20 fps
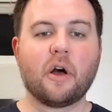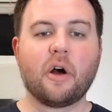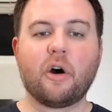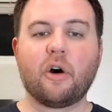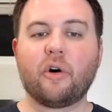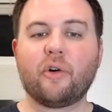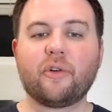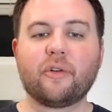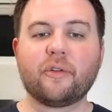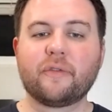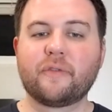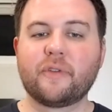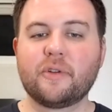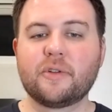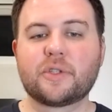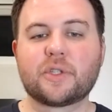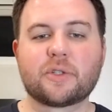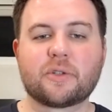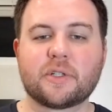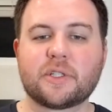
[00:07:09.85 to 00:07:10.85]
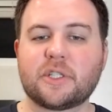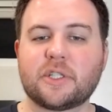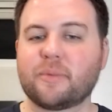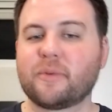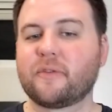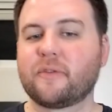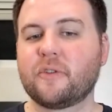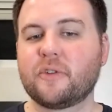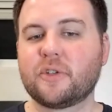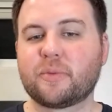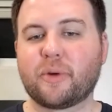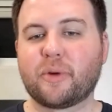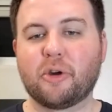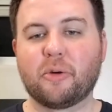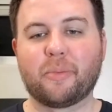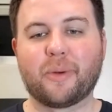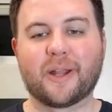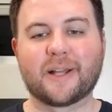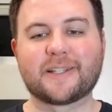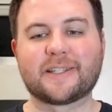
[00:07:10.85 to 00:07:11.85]
whole food source, superfoods,
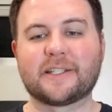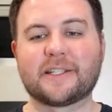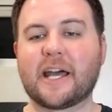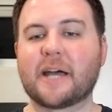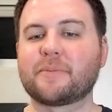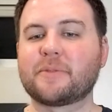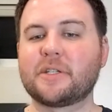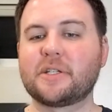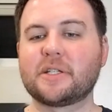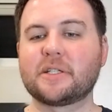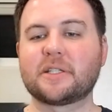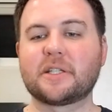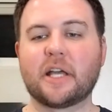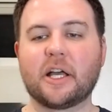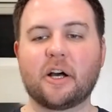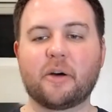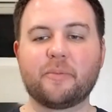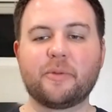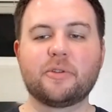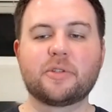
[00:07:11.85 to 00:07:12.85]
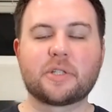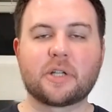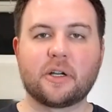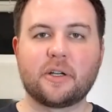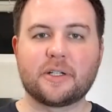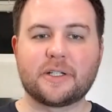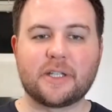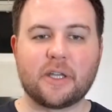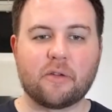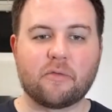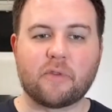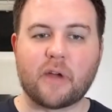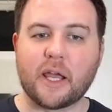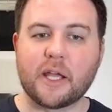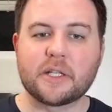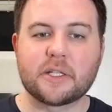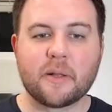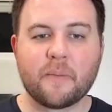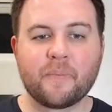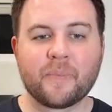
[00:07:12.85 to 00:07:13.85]
probiotics, and adaptogens that help you start your day
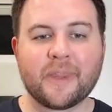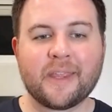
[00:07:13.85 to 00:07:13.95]
right.